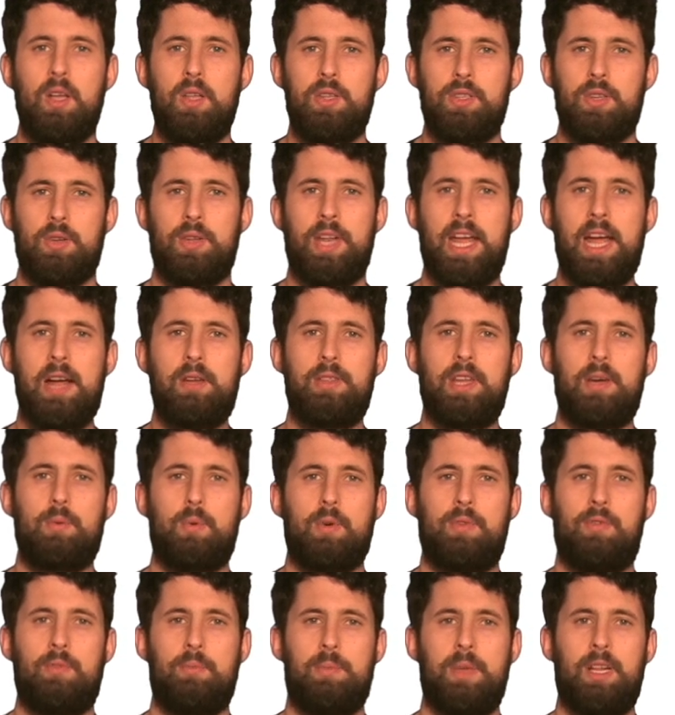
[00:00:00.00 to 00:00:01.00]
So now that
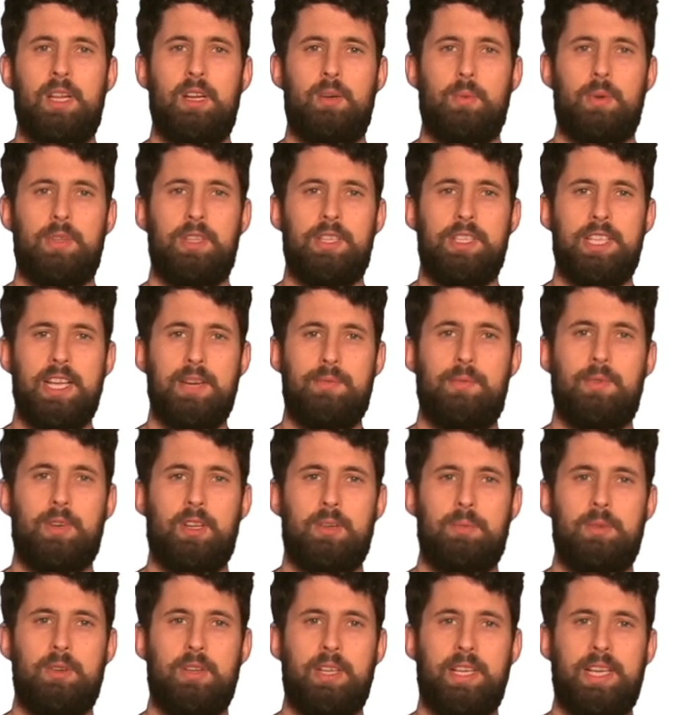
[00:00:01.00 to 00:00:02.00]
we're familiar with the different
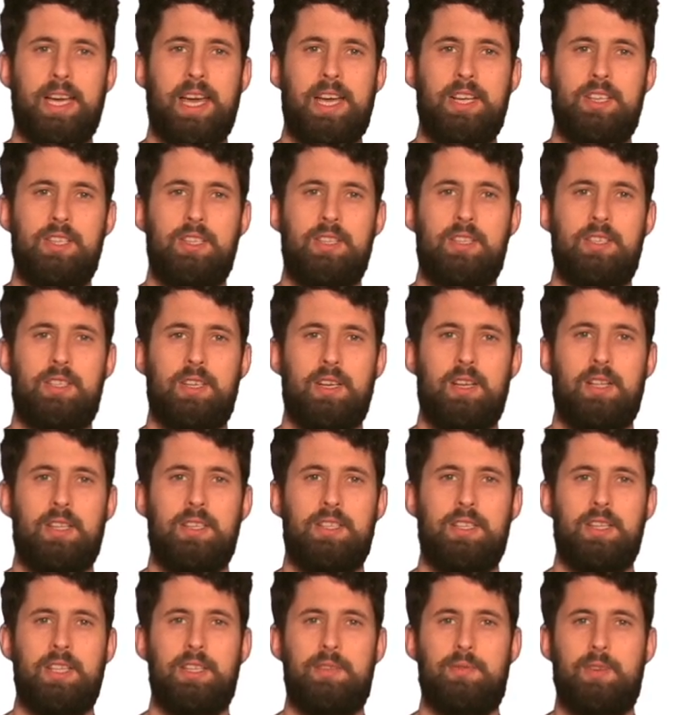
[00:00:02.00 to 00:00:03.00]
communication
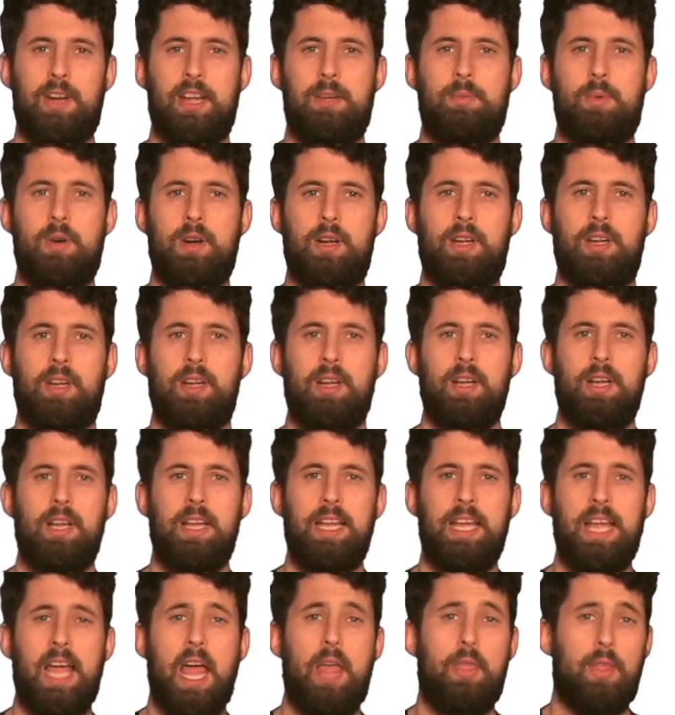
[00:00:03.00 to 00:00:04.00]
styles in this framework,
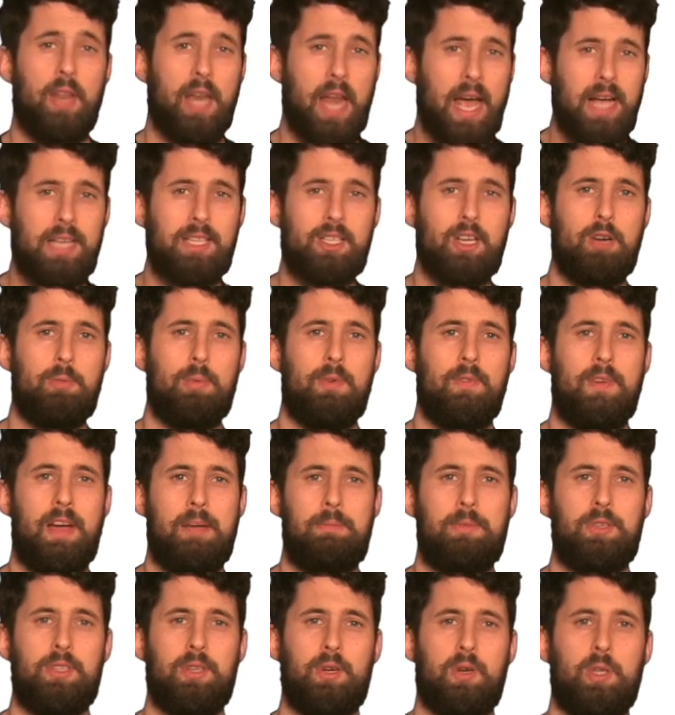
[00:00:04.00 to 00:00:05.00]
in the next couple of
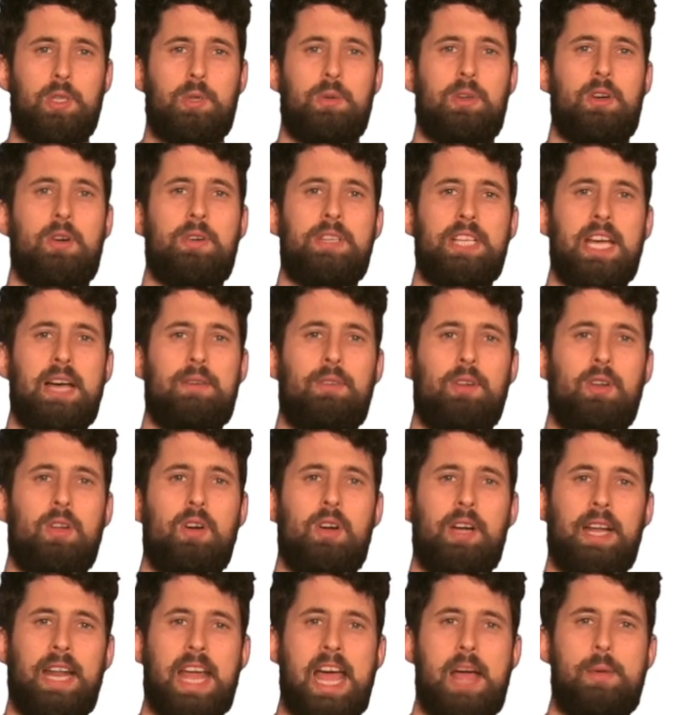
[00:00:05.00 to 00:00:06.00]
episodes, we're going to have a
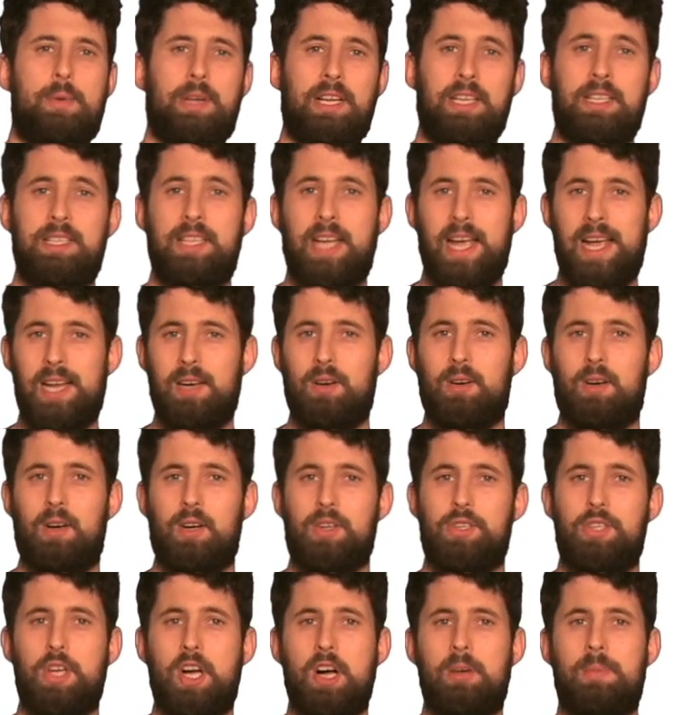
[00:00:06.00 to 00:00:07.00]
look at how we can tailor
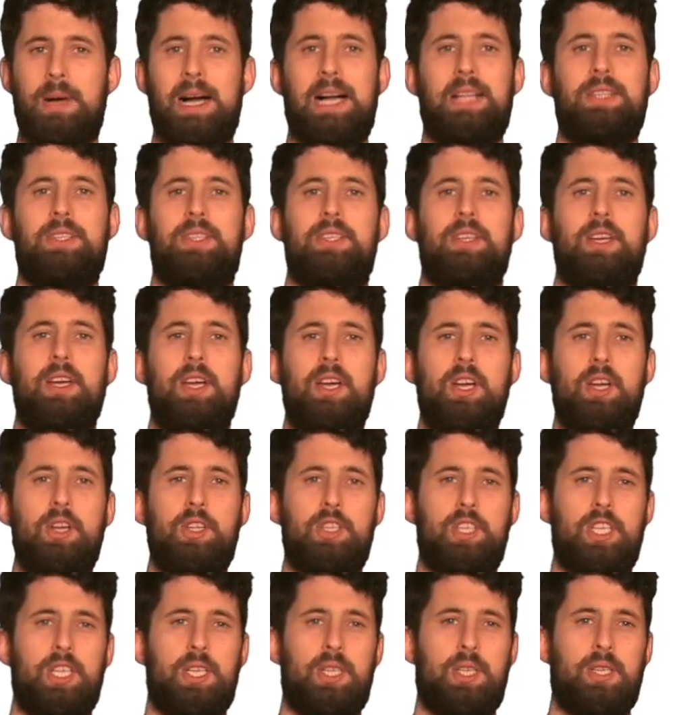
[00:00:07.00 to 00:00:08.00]
our job ads
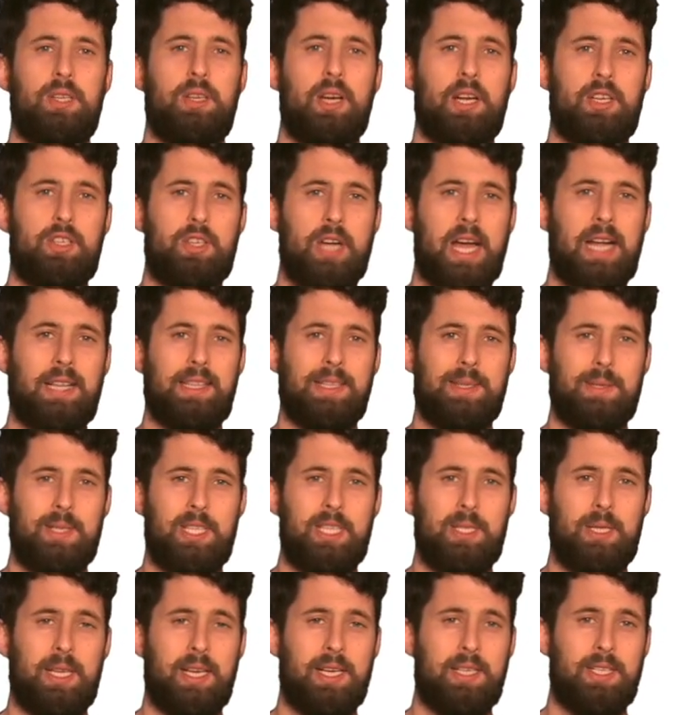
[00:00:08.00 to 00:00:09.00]
to
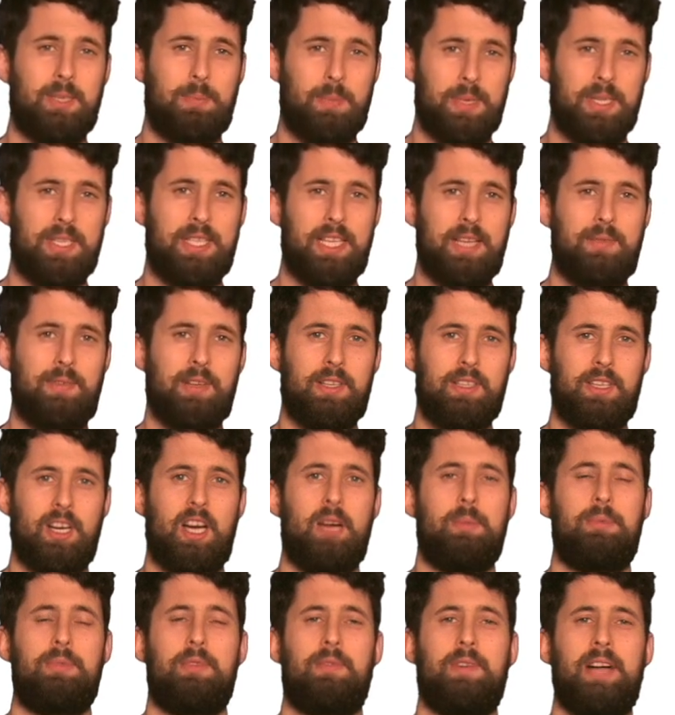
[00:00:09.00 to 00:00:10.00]
attract the specific
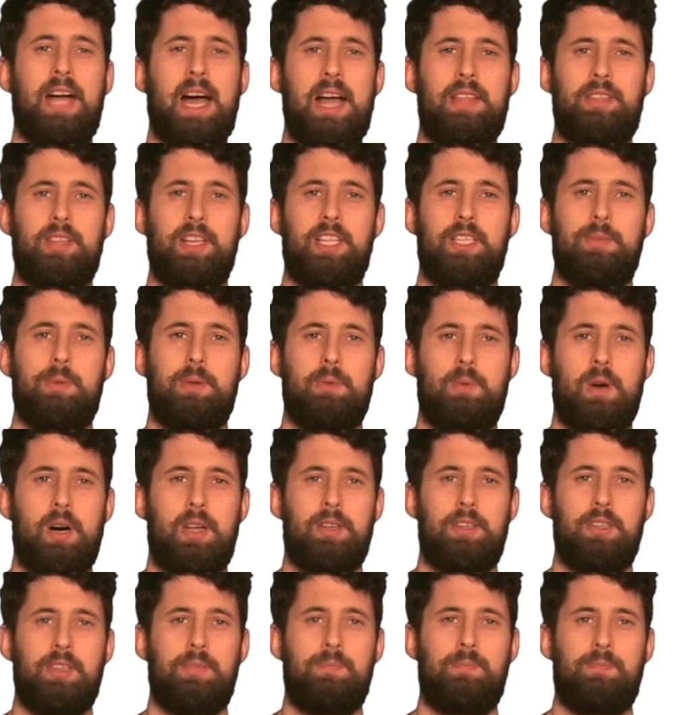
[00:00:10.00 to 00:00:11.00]
type of candidates we
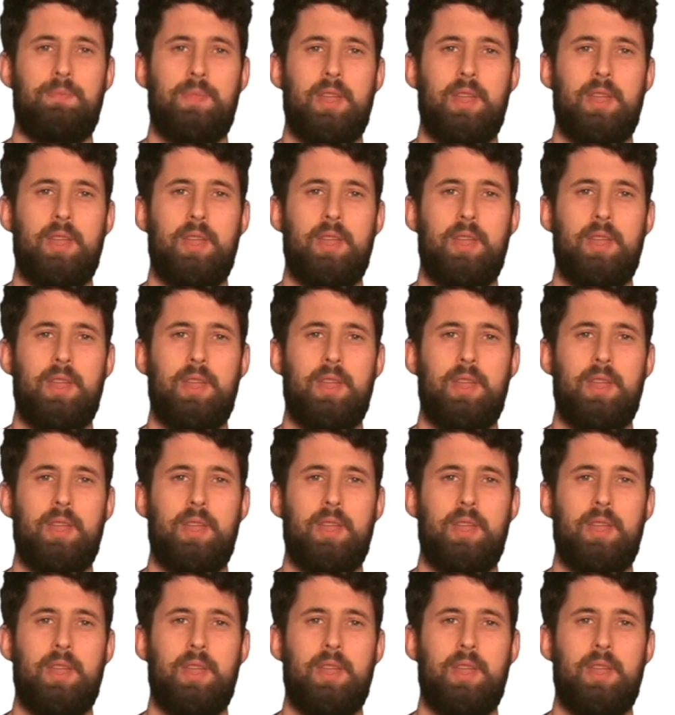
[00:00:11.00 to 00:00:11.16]
want.